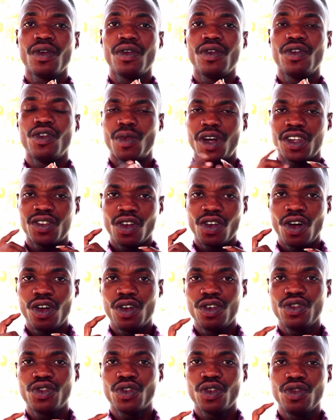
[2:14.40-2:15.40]
You must
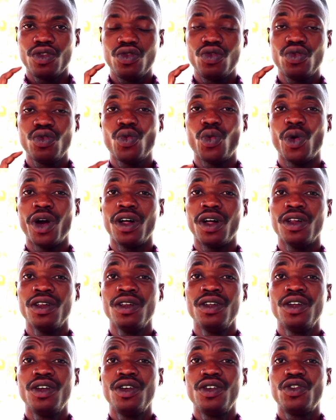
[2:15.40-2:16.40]
also do
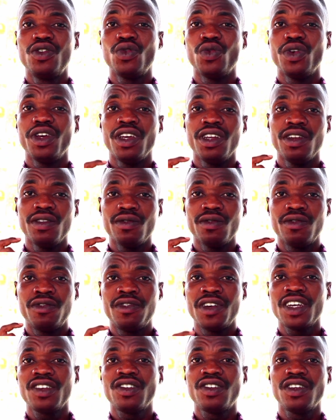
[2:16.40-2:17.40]
well to
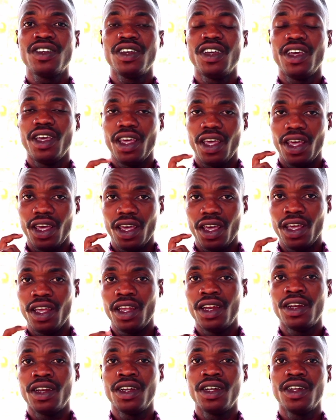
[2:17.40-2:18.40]
invest
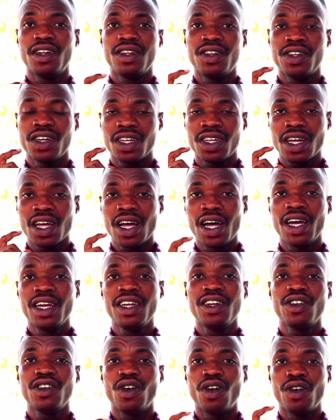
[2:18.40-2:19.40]
in the
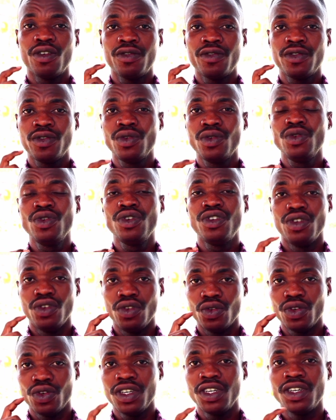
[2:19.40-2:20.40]
kind of food
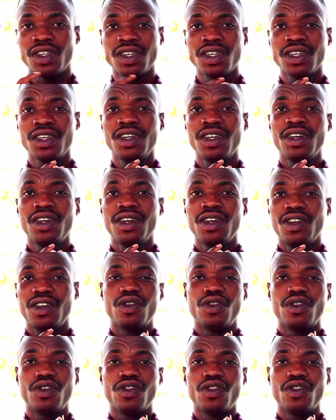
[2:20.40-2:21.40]
you eat.
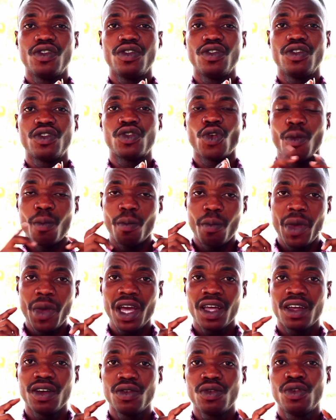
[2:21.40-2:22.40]
So
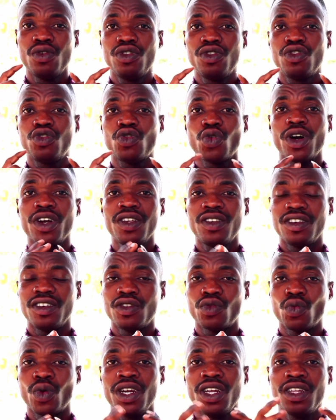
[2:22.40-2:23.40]
make good
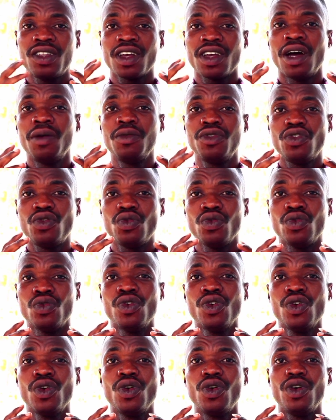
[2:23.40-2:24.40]
choices when it comes to
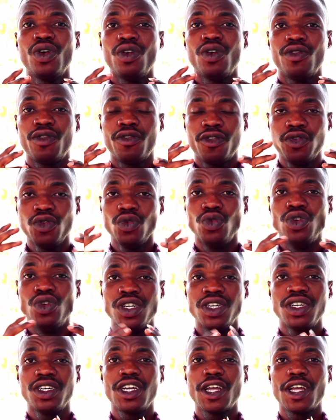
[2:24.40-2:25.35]
food.